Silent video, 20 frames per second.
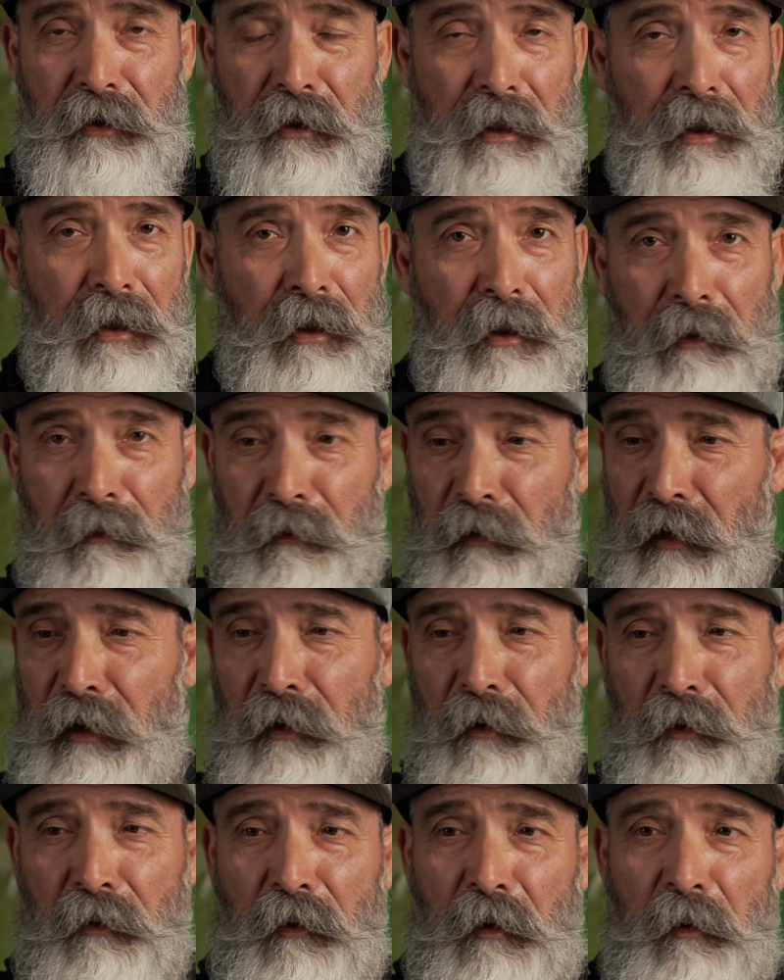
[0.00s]
They come
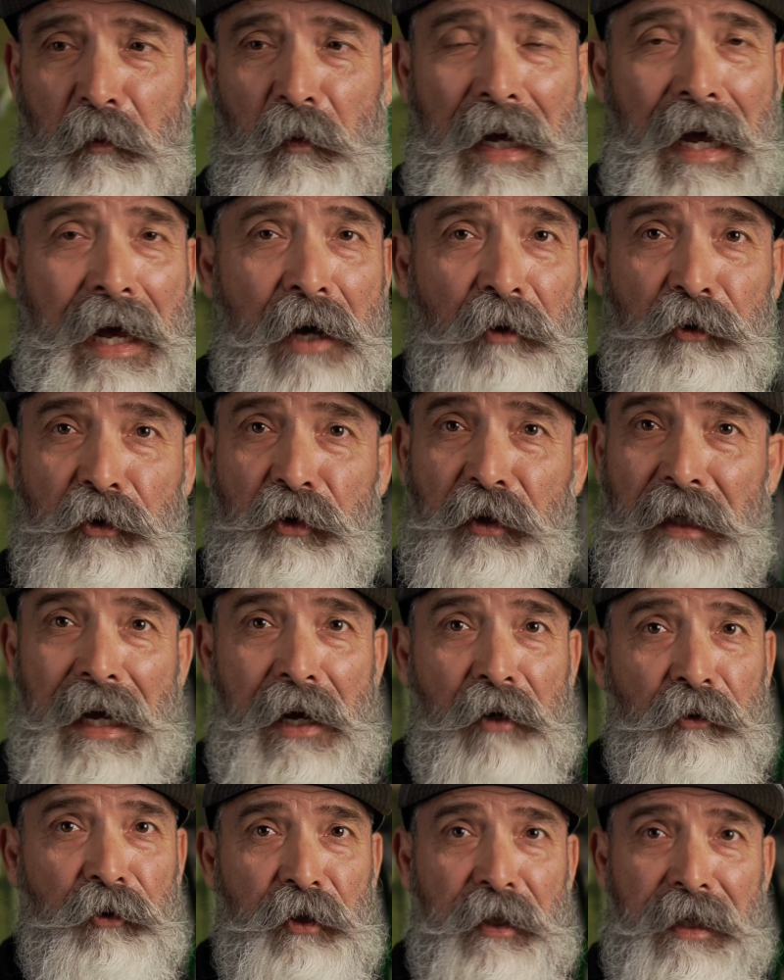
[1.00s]
either from ounce,
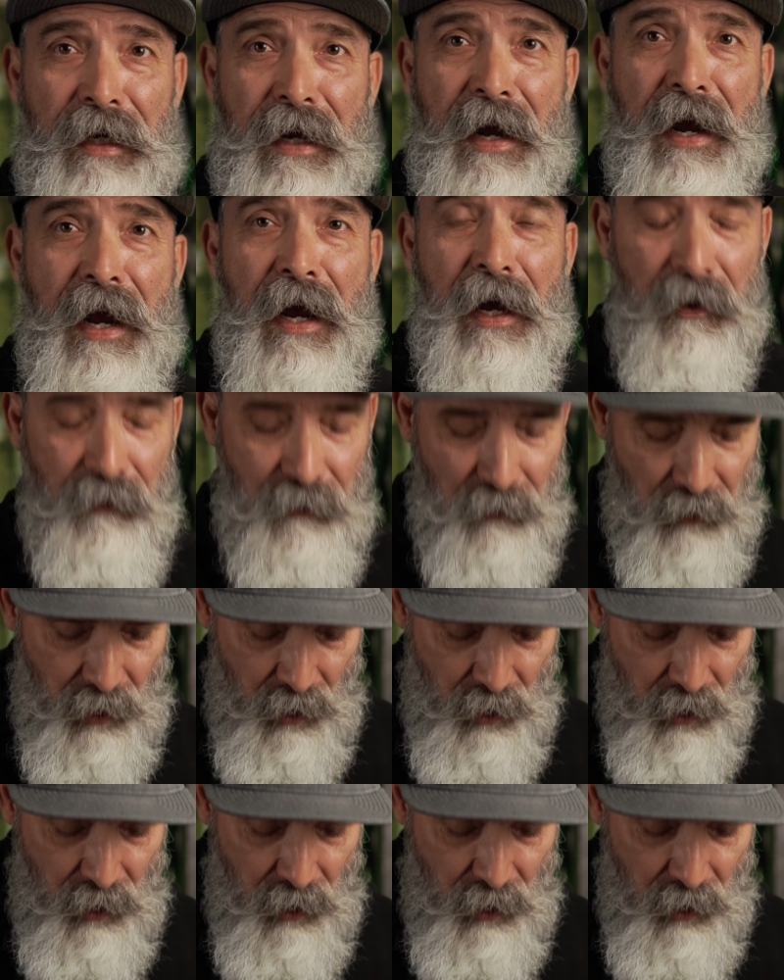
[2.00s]
ounce and a half,